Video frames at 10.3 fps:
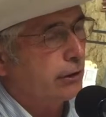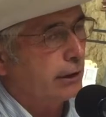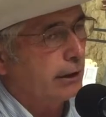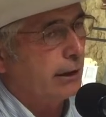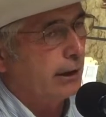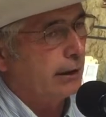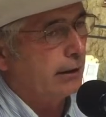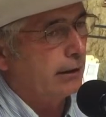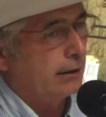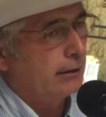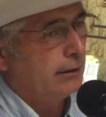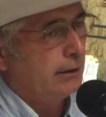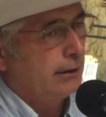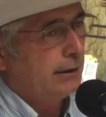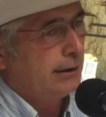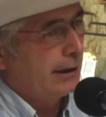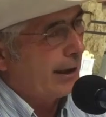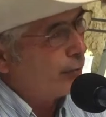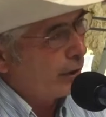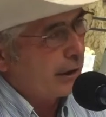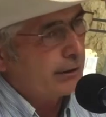on it, and
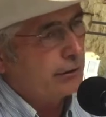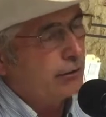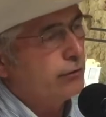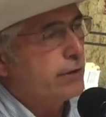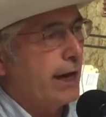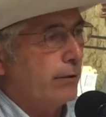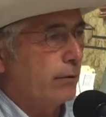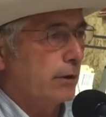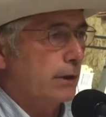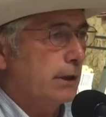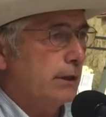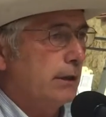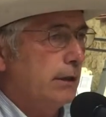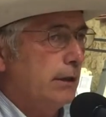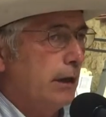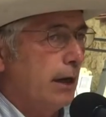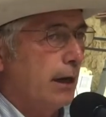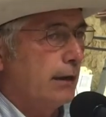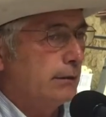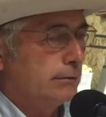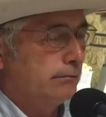I'm willing to do that work.
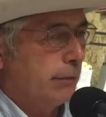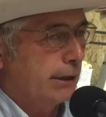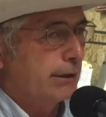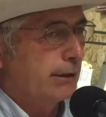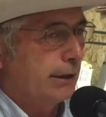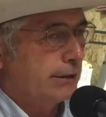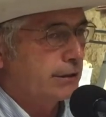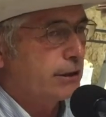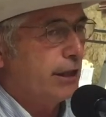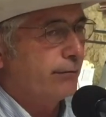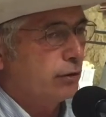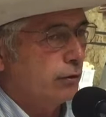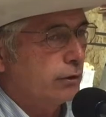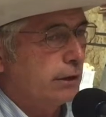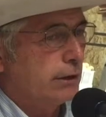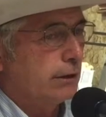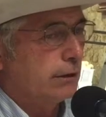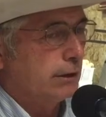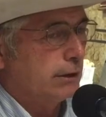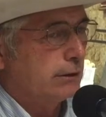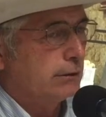But at the same token,
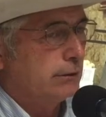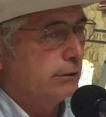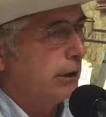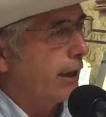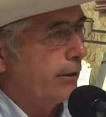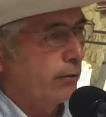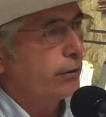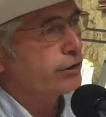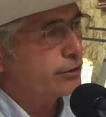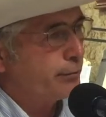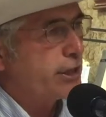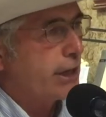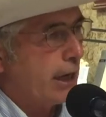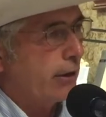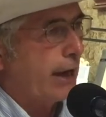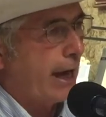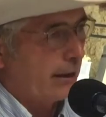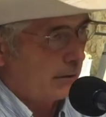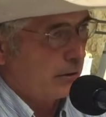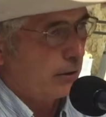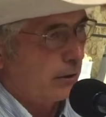I don't want to speak out
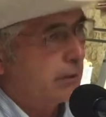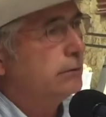of turn.